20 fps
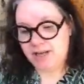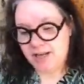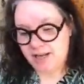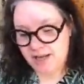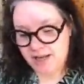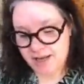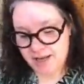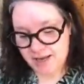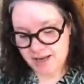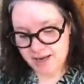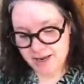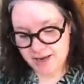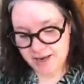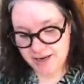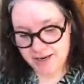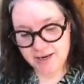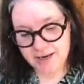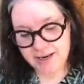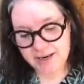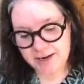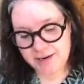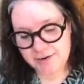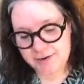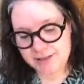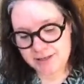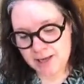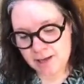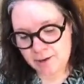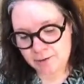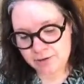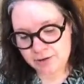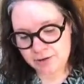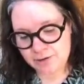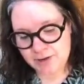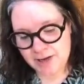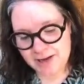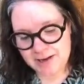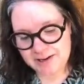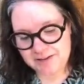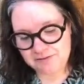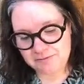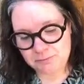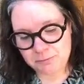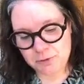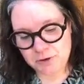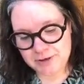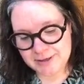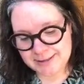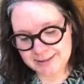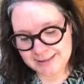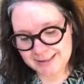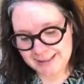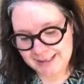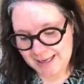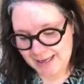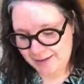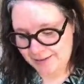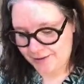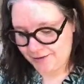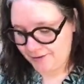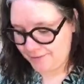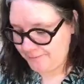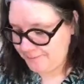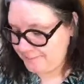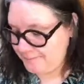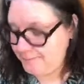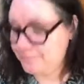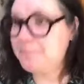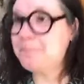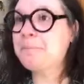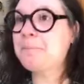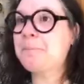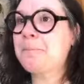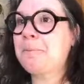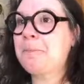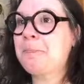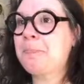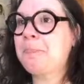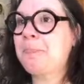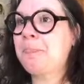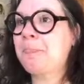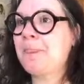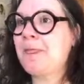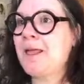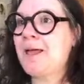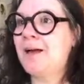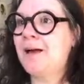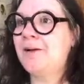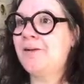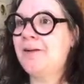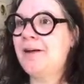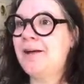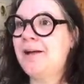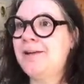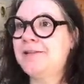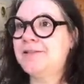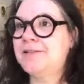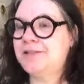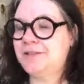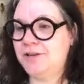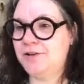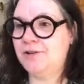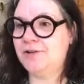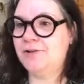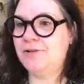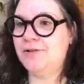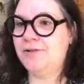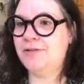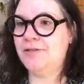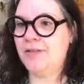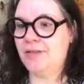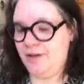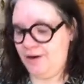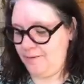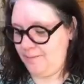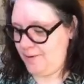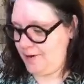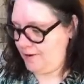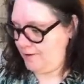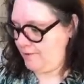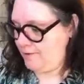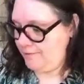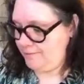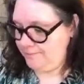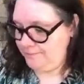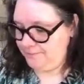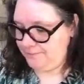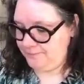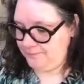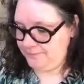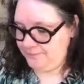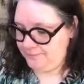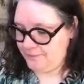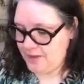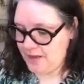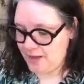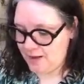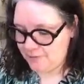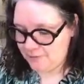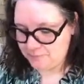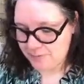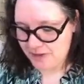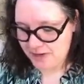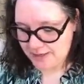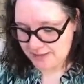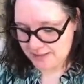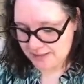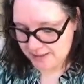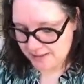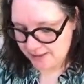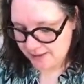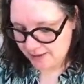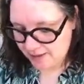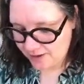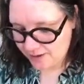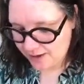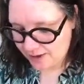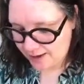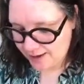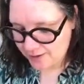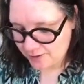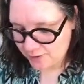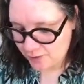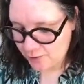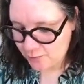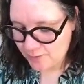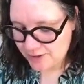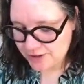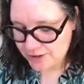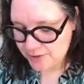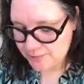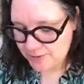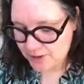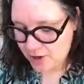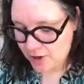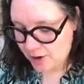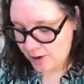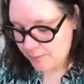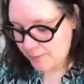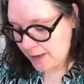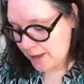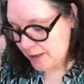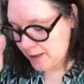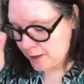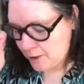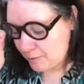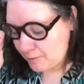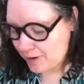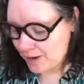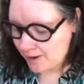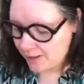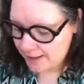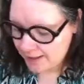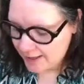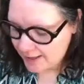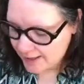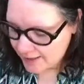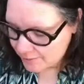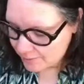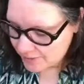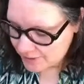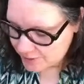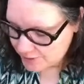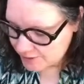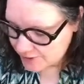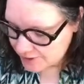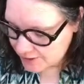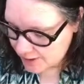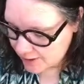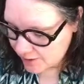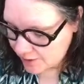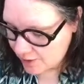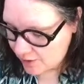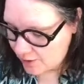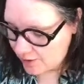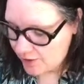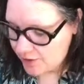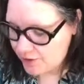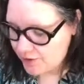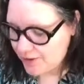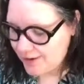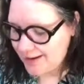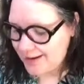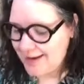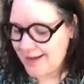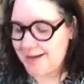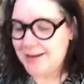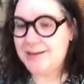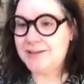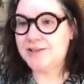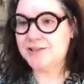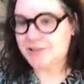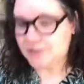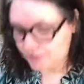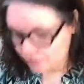And here's how to kind of put it together. All right, so there we go. And basically, I don't know, once you've been card making a while, once you see a card, you can kind of just